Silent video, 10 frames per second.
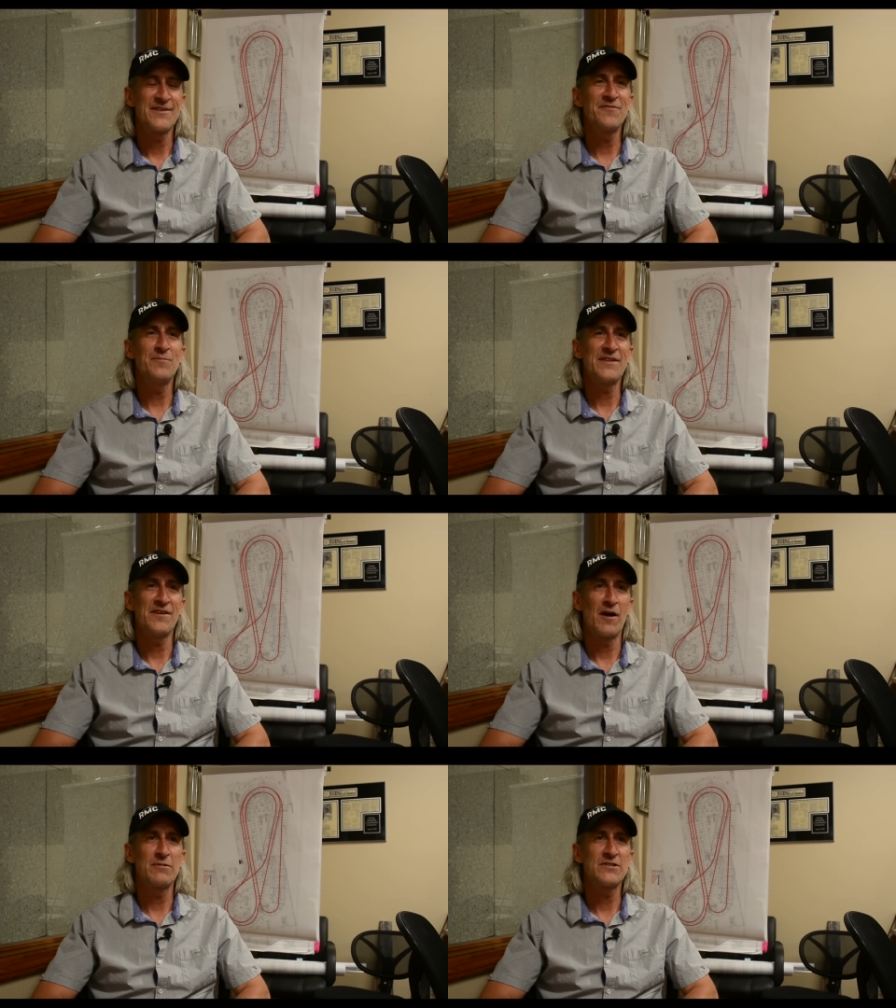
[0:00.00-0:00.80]
give me
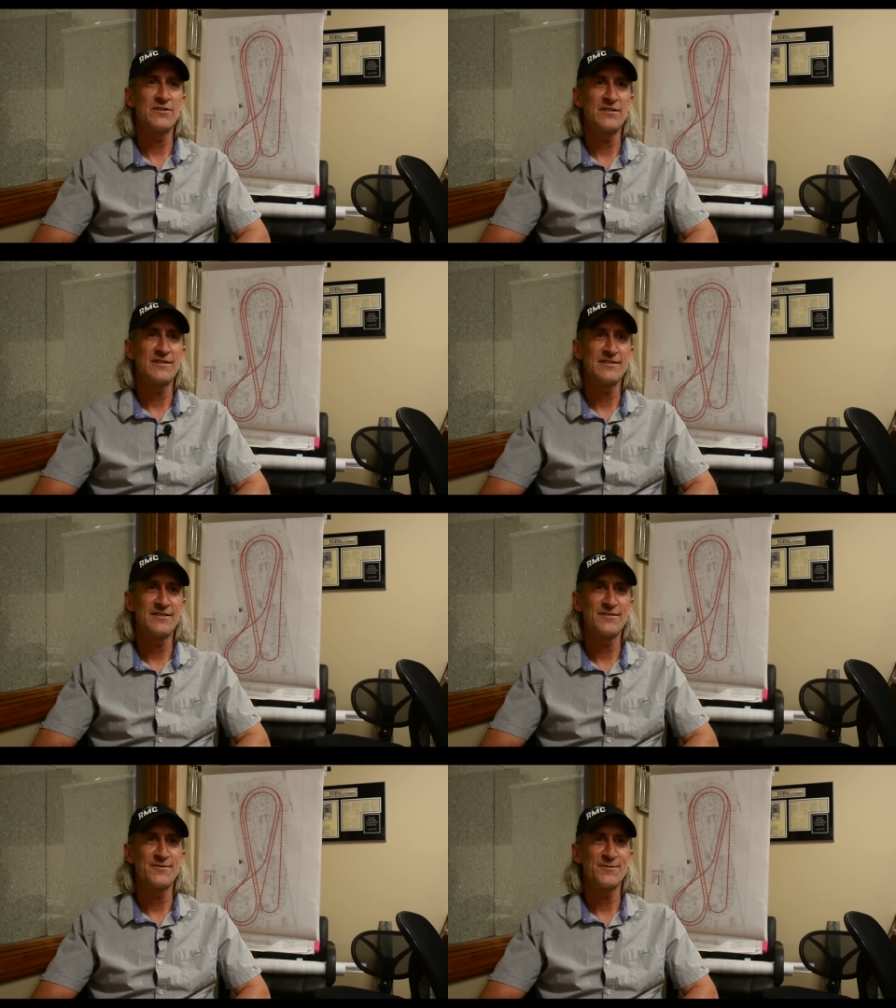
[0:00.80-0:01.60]
the opportunity
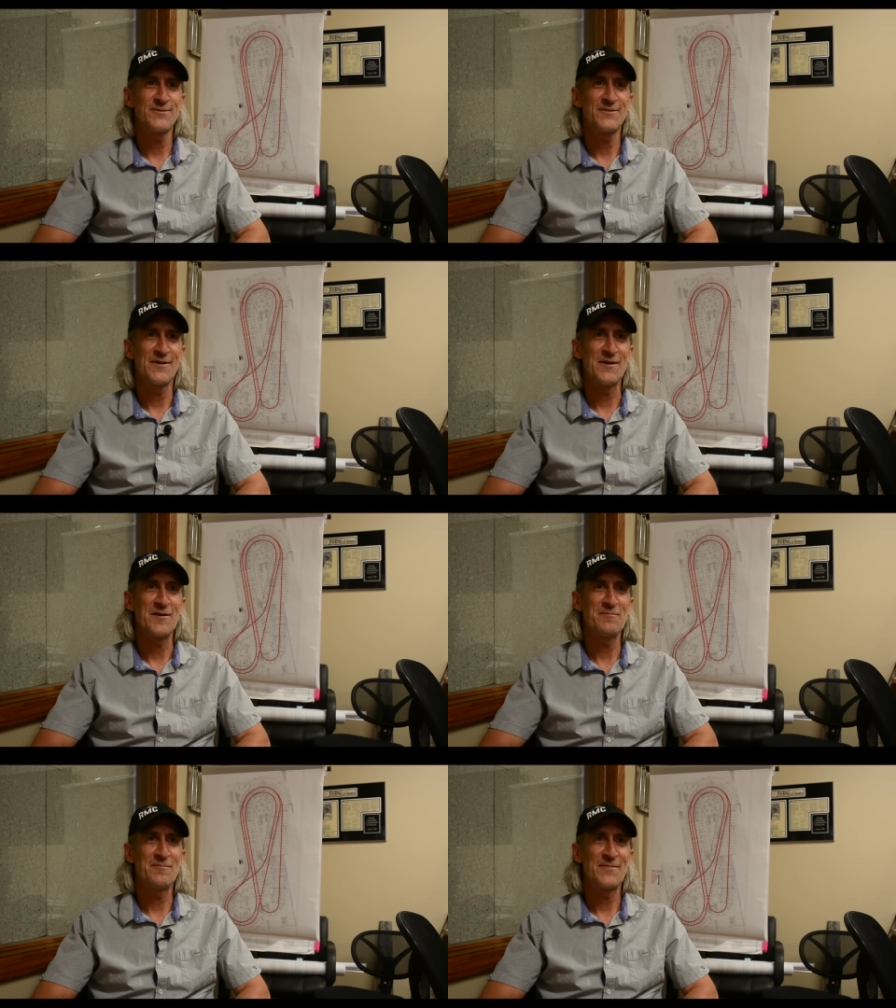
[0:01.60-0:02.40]
to
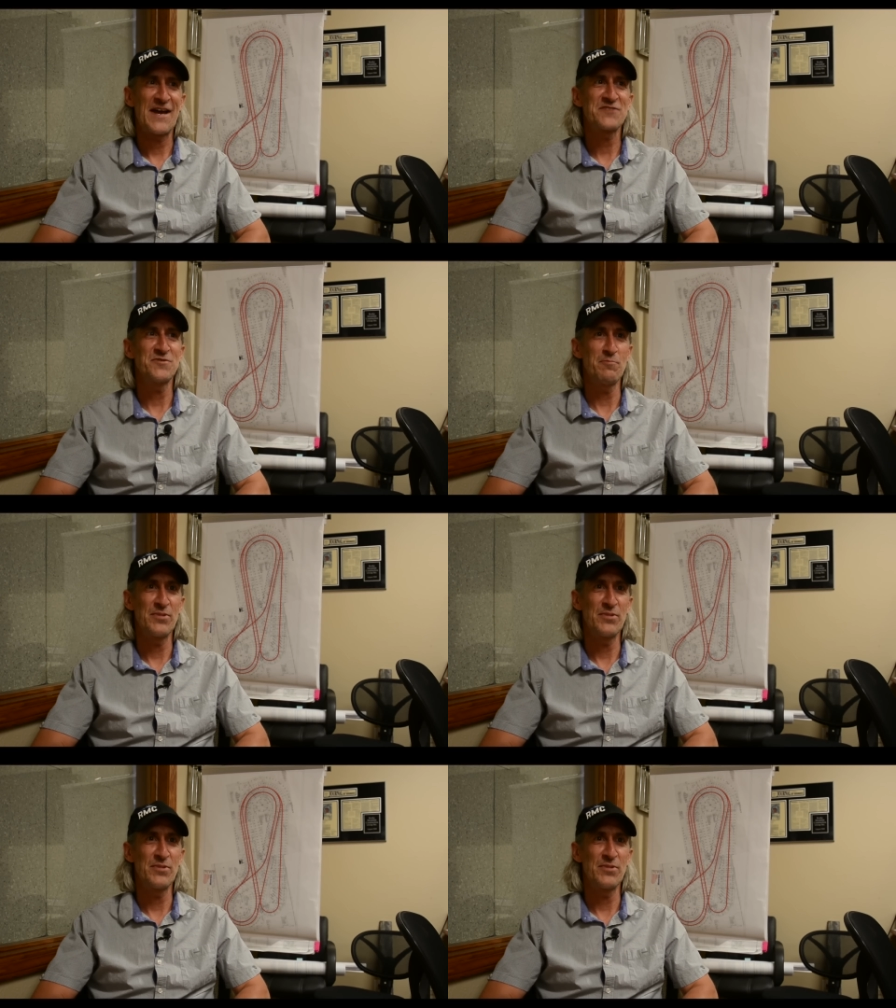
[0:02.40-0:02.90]
um, actually